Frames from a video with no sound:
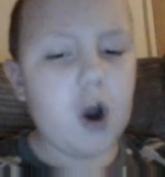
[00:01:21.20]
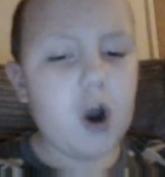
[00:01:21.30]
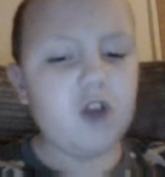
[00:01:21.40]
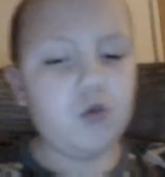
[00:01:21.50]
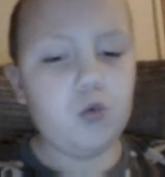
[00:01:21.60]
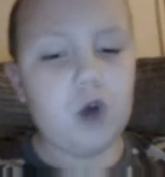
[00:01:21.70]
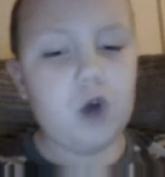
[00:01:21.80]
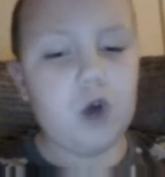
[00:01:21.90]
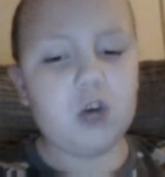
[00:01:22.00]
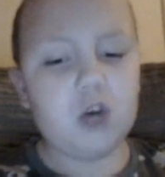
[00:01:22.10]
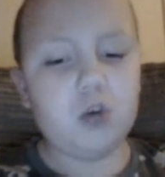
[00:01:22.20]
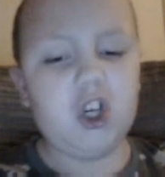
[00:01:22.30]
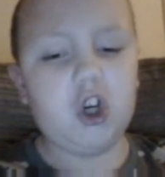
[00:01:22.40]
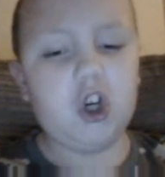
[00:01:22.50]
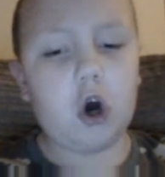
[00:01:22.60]
tonight with
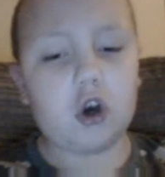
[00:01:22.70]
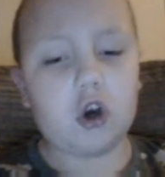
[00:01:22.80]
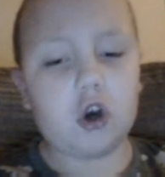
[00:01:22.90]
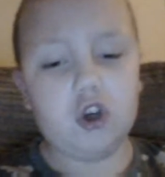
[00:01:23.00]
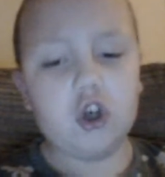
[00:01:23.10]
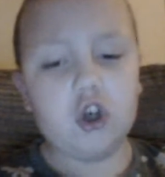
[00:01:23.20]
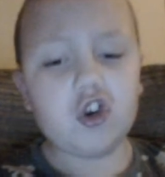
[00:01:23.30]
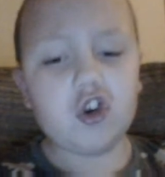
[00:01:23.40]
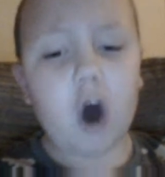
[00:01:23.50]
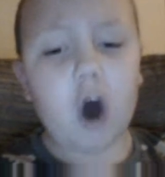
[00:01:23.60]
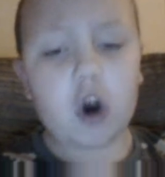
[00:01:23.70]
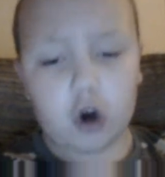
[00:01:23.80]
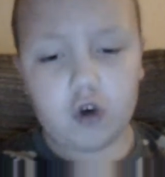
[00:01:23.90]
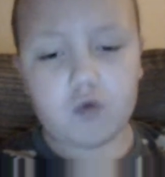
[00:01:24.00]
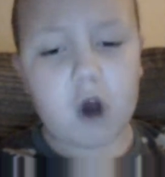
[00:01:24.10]
chocolate. Chocolate
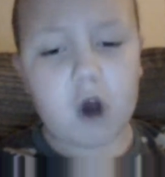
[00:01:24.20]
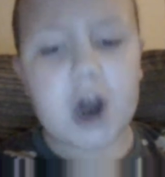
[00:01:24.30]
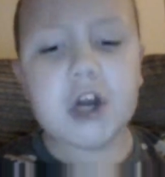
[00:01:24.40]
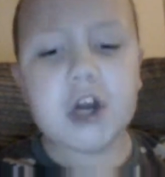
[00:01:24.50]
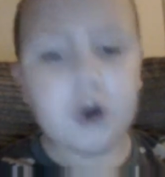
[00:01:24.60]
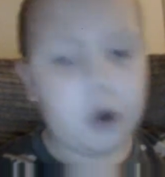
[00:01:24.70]
rain.